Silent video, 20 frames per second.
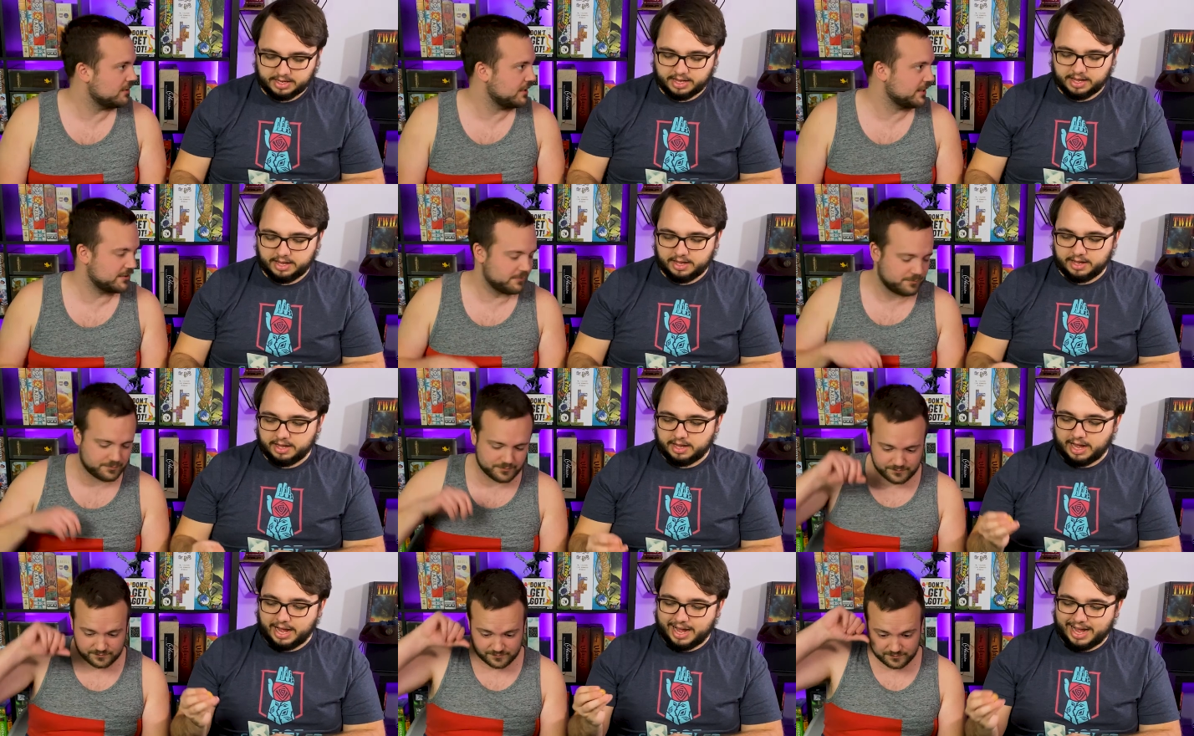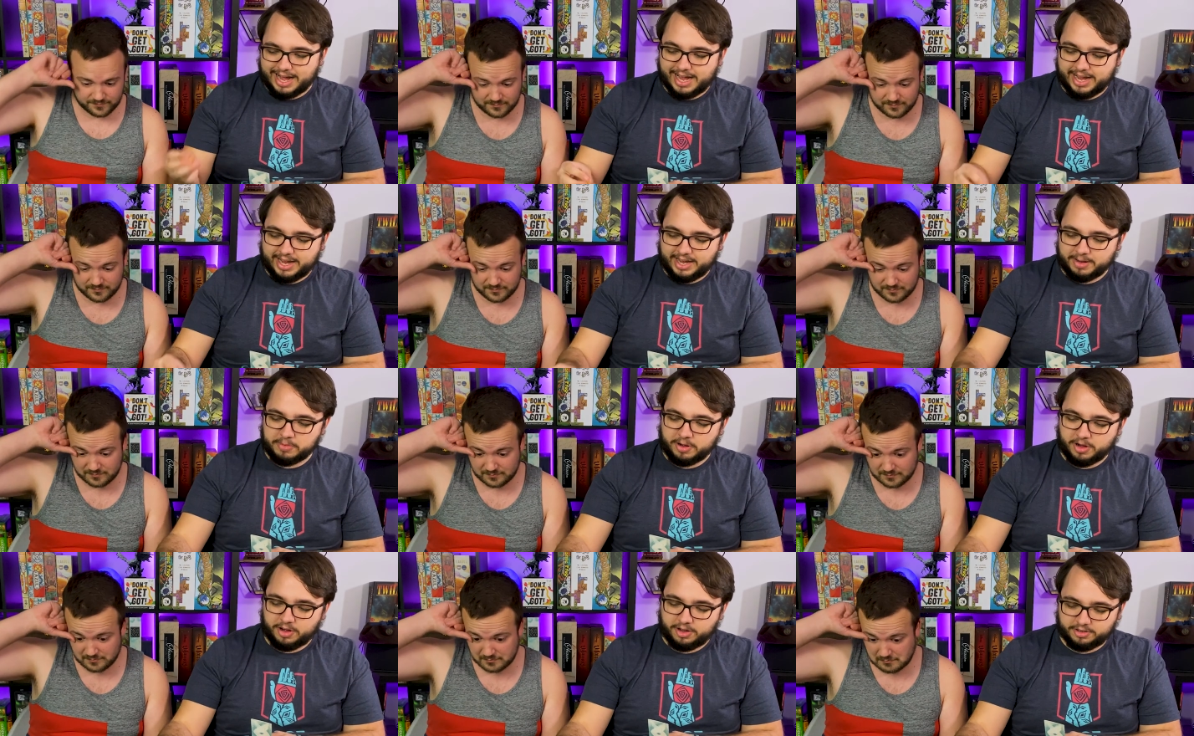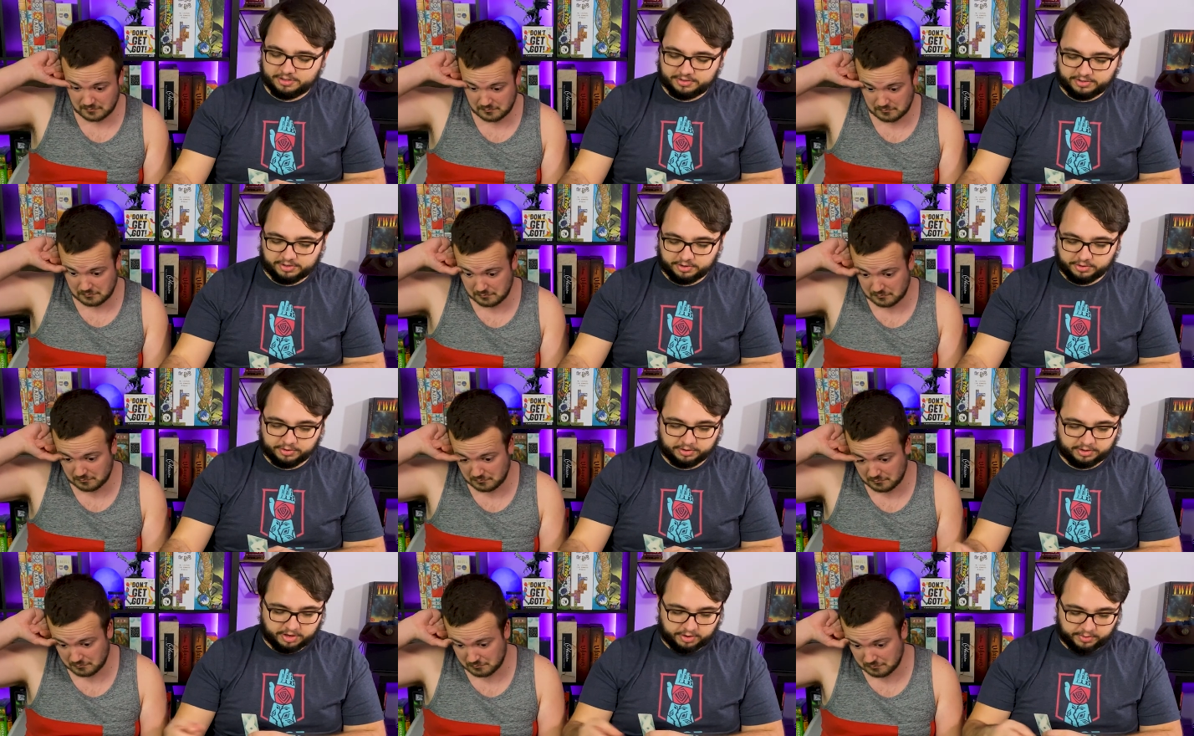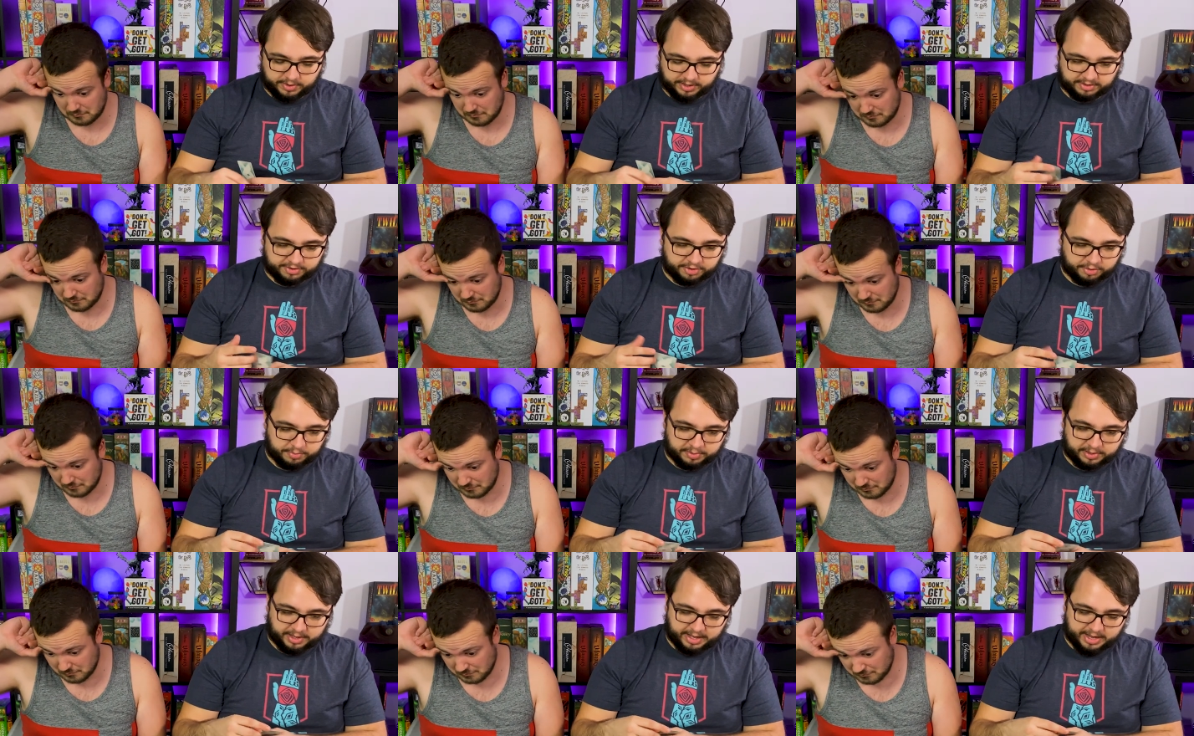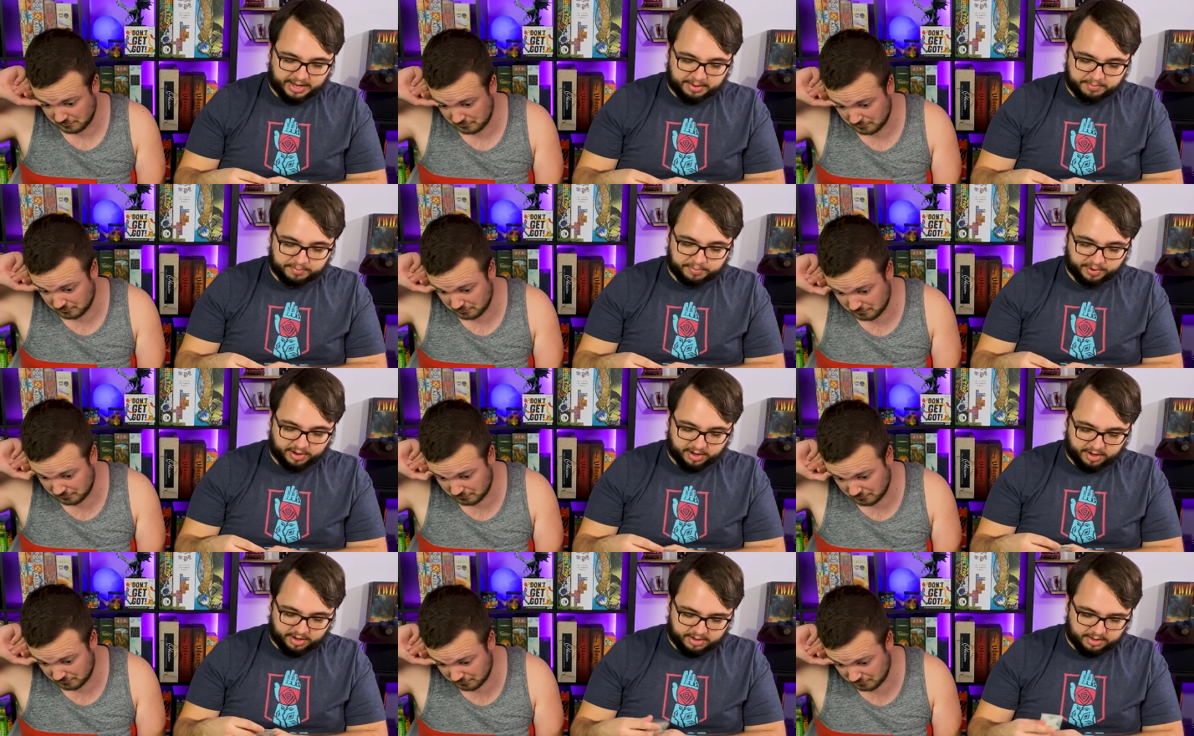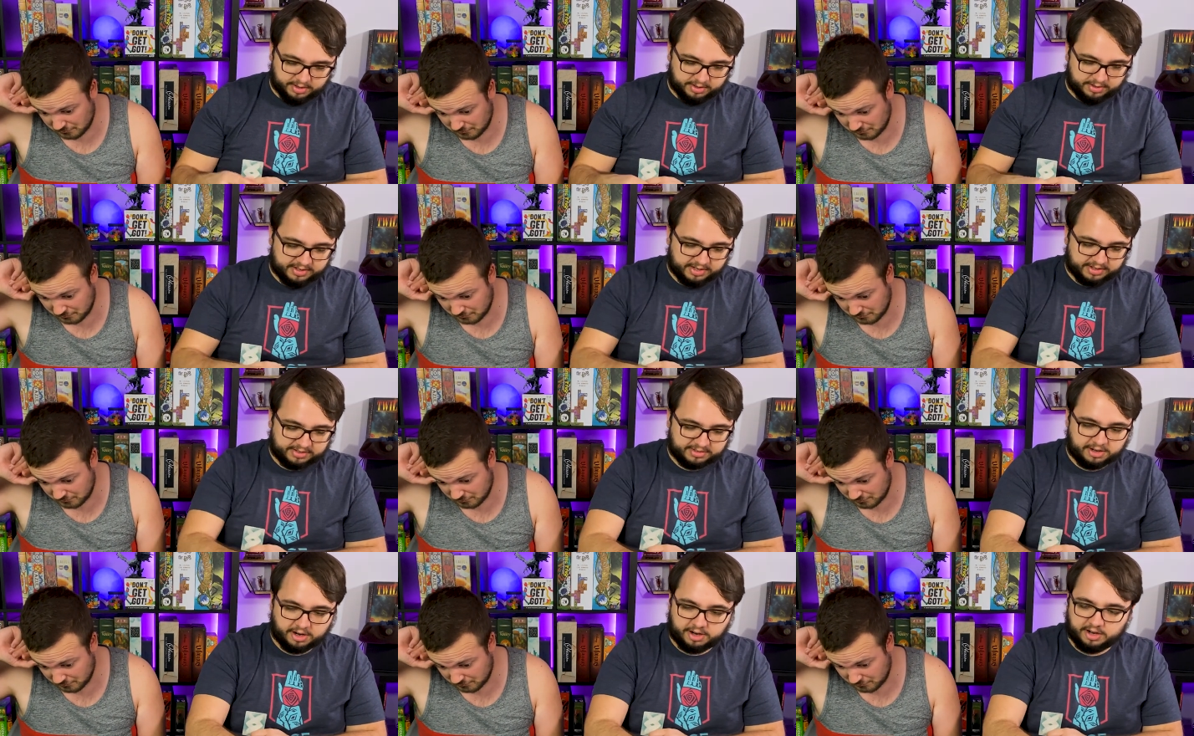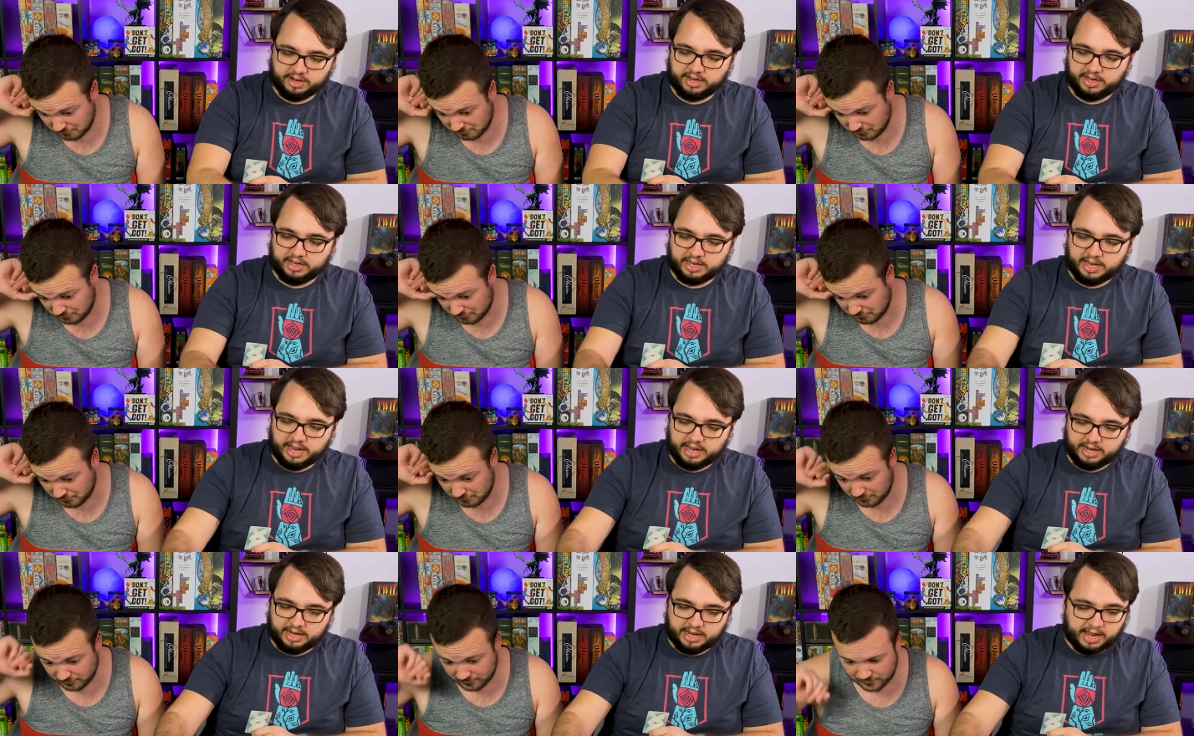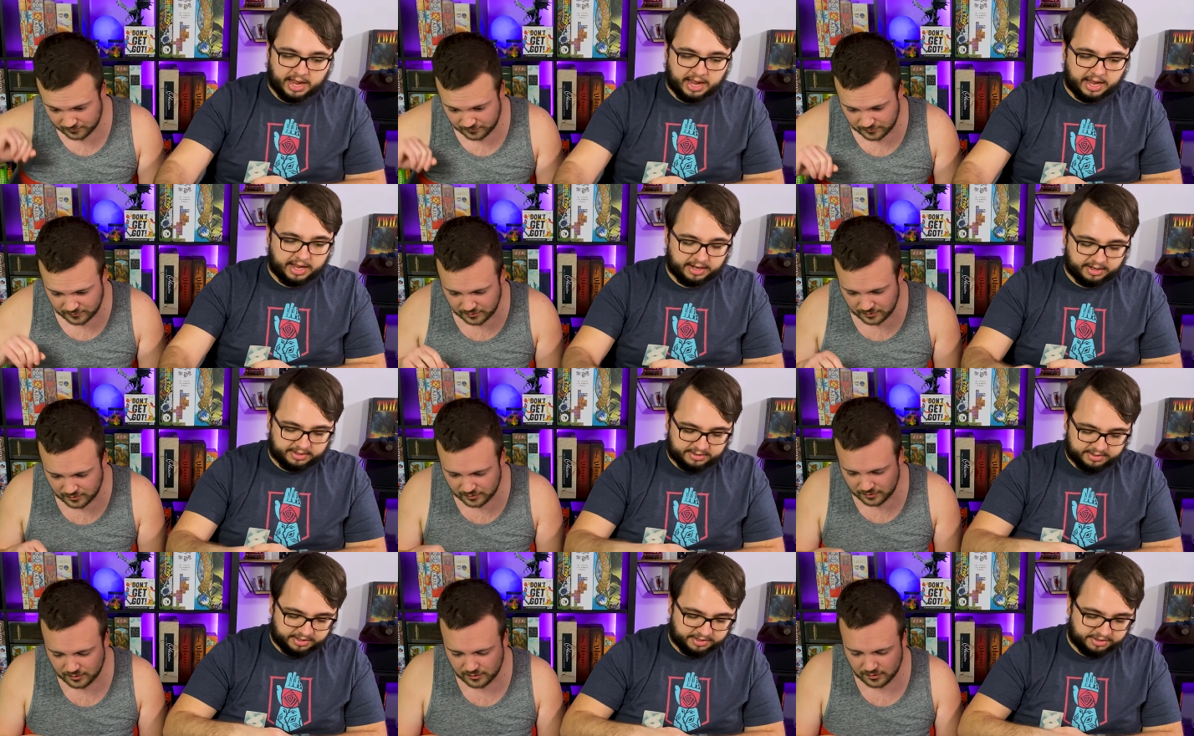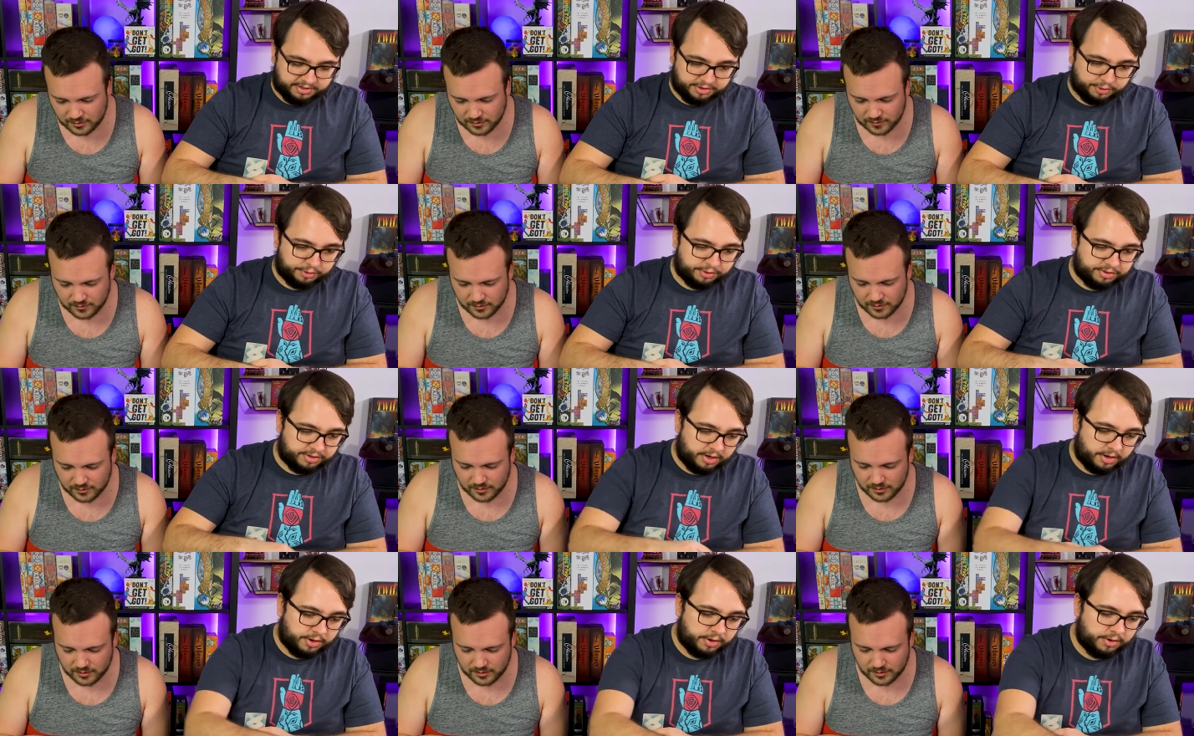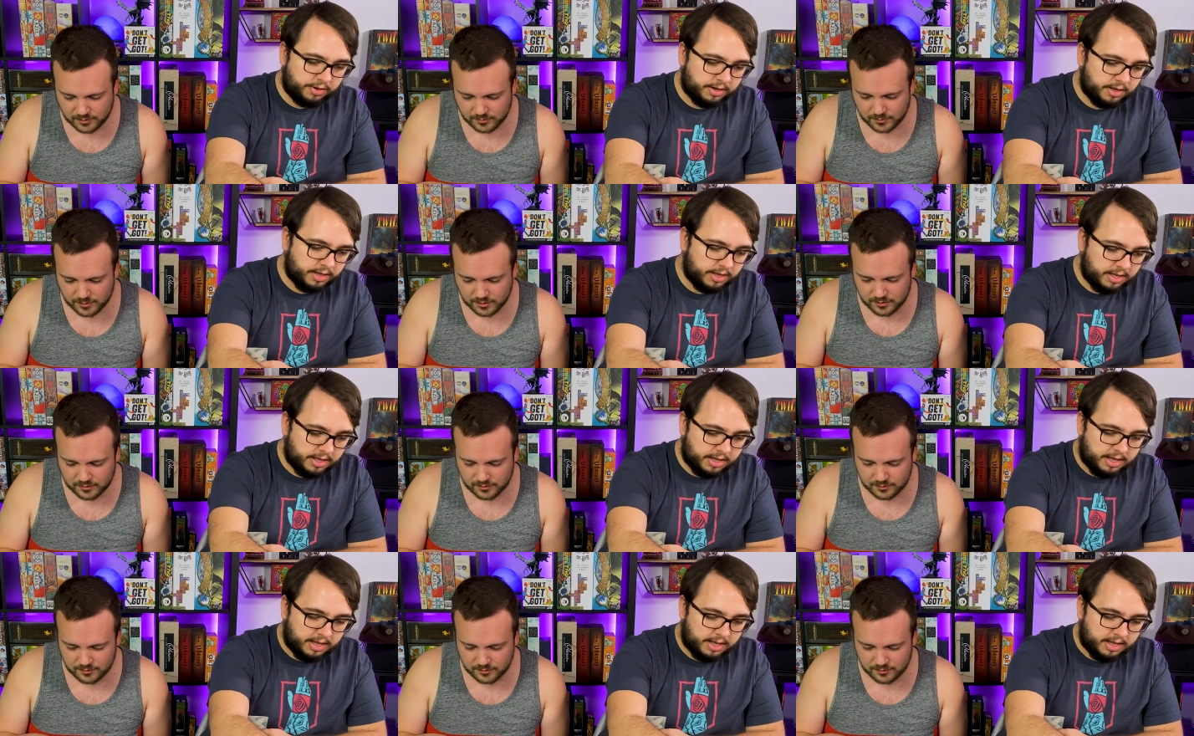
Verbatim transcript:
Speaker 1: I like him. I am also going to play a bird, discarding an egg to do so.